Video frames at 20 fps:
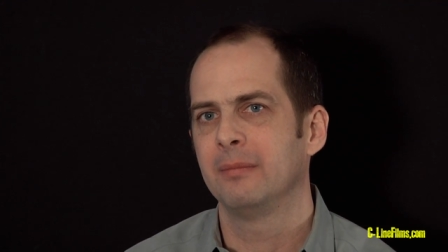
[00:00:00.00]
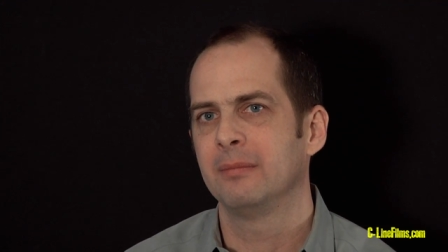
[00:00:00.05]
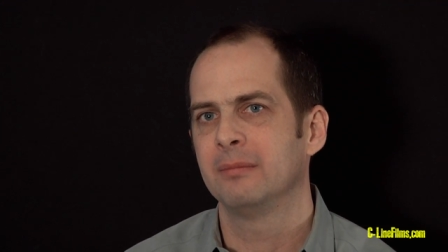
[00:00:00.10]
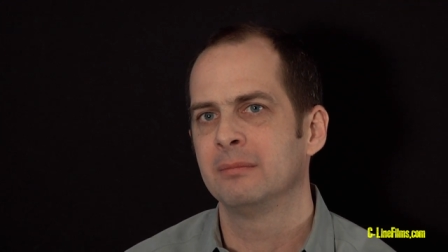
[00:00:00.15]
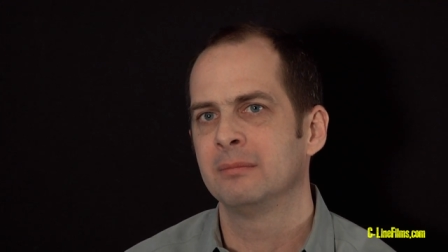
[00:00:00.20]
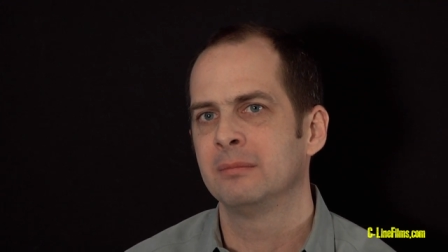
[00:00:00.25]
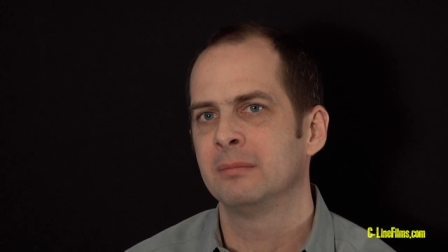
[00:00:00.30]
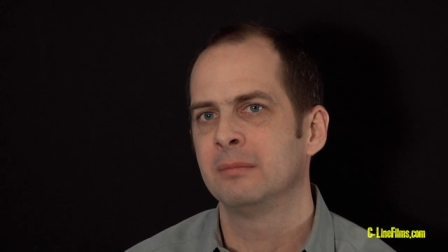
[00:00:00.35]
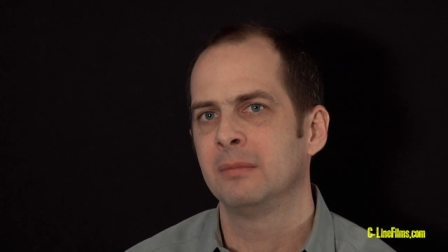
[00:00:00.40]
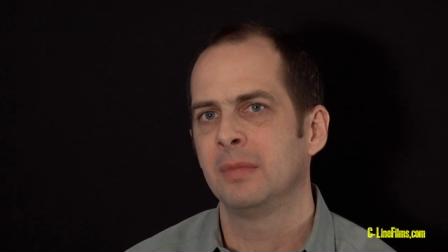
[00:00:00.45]

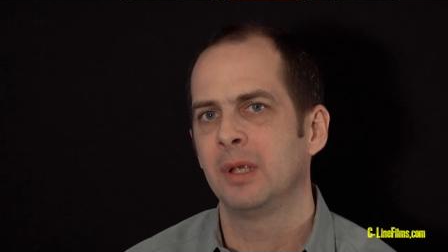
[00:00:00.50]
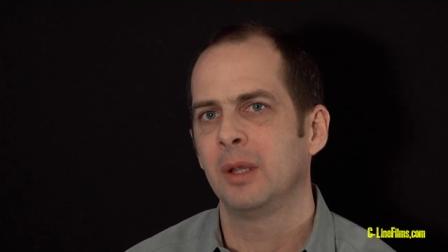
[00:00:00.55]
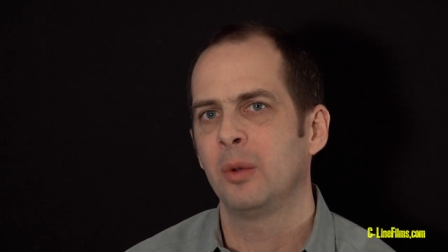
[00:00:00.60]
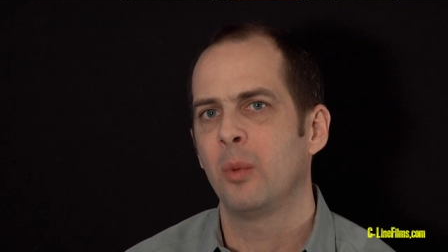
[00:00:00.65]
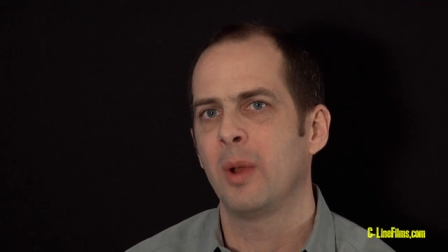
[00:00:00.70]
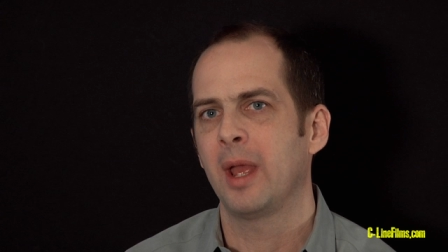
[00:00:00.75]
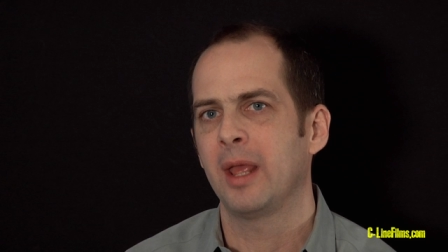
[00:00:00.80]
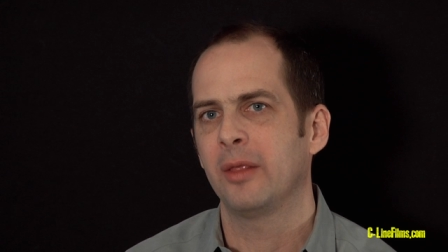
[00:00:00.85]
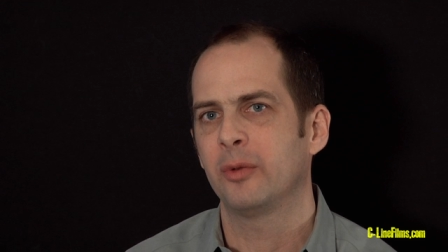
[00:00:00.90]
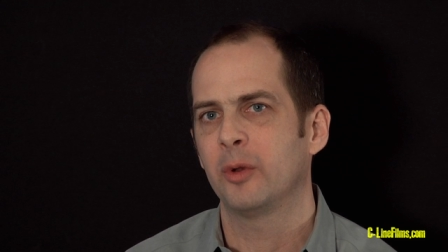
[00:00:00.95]

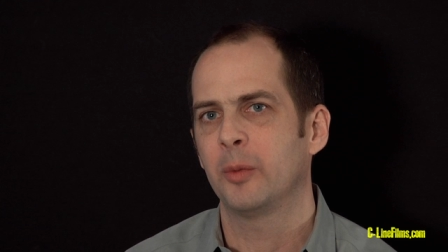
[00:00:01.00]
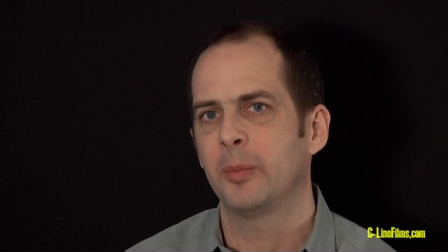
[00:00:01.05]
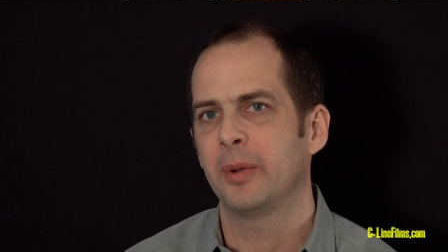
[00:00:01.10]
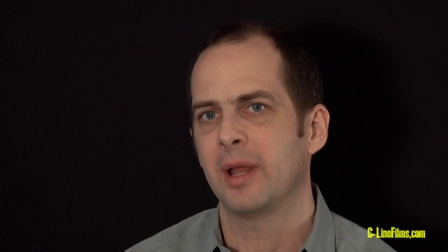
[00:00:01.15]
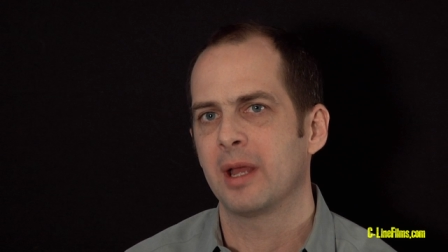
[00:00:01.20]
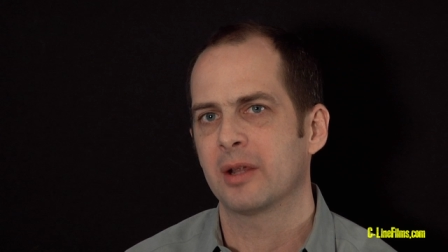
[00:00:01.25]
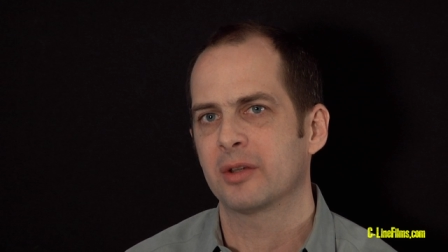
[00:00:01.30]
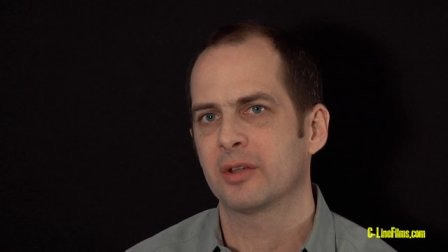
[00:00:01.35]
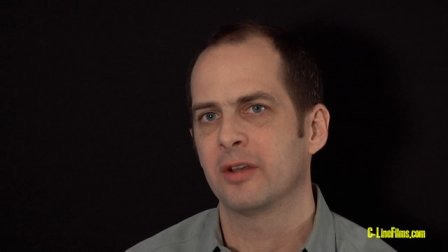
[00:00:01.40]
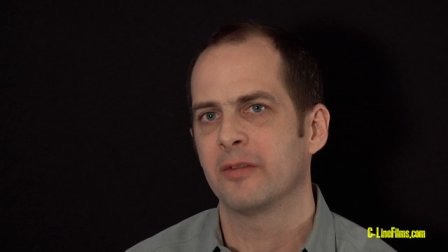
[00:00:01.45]
midway through
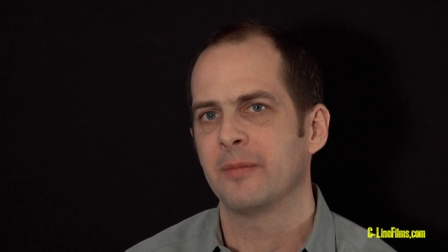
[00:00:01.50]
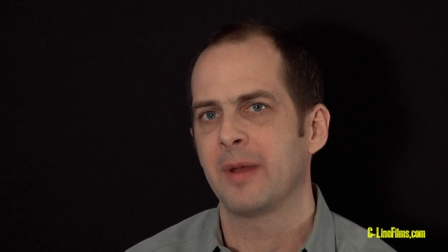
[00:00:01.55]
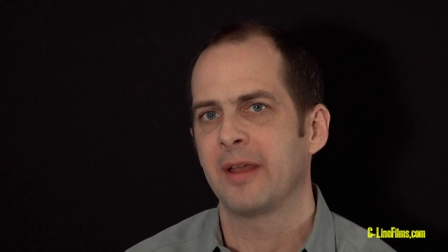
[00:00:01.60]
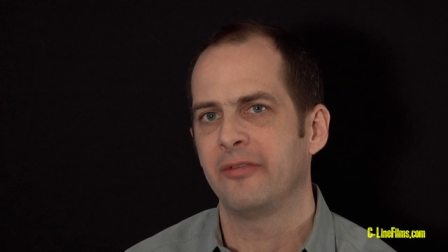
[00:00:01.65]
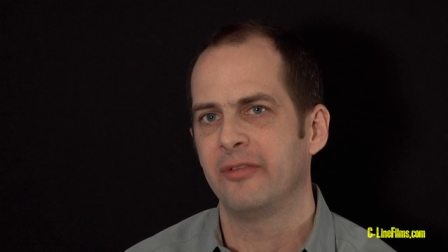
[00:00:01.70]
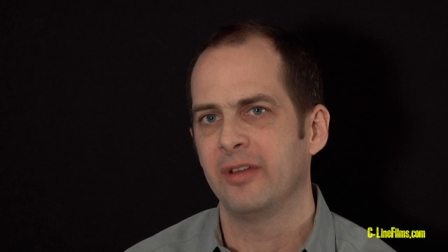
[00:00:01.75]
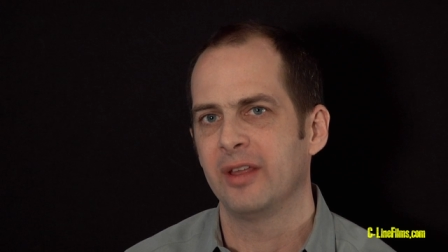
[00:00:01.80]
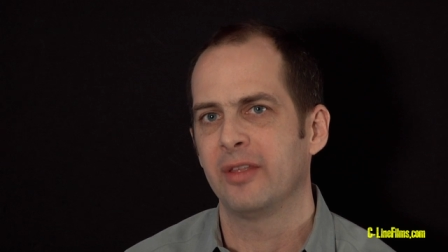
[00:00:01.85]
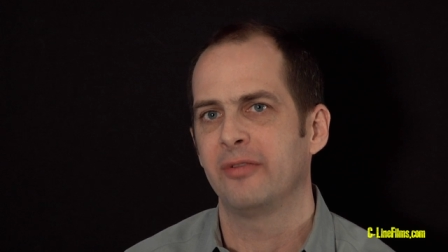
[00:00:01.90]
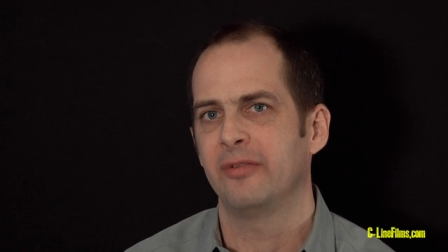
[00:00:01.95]
production of my
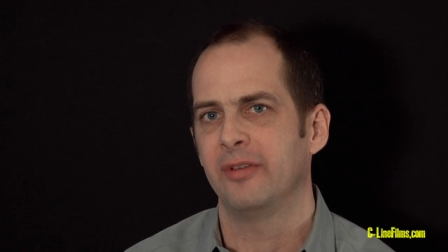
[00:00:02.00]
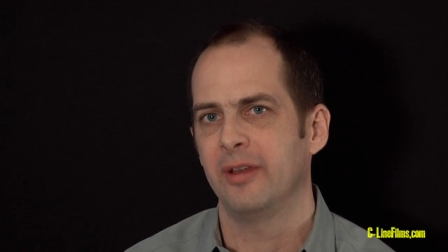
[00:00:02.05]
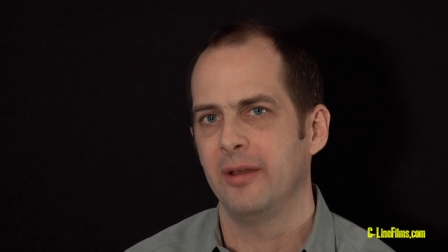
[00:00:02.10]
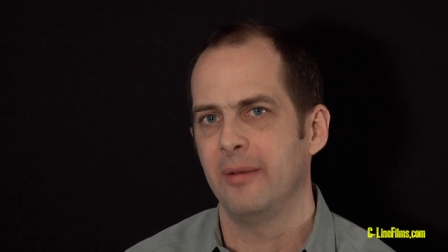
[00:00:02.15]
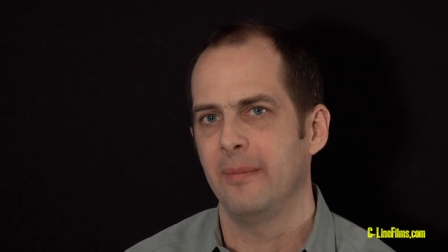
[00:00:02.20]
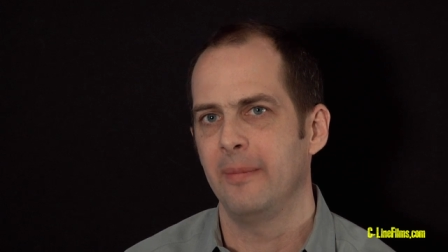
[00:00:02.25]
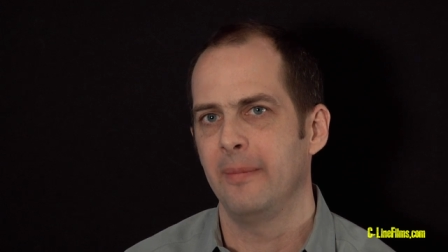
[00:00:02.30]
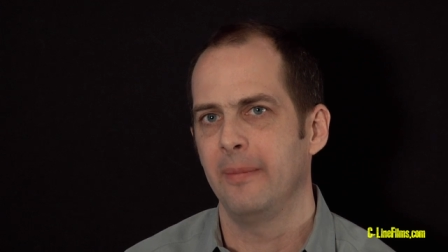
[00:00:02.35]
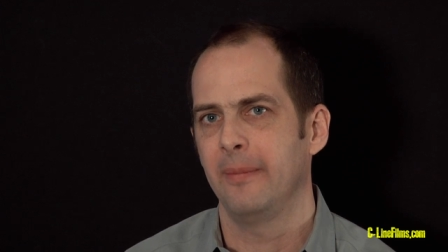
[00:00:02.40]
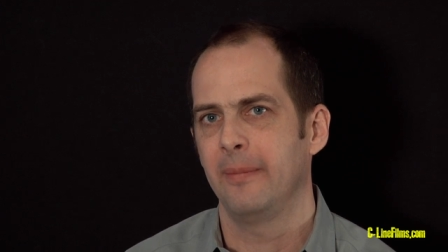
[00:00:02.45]
fifth
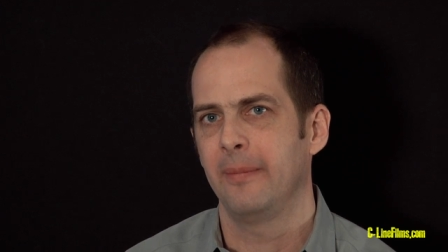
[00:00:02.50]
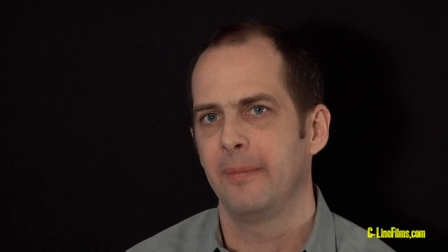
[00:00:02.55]
film,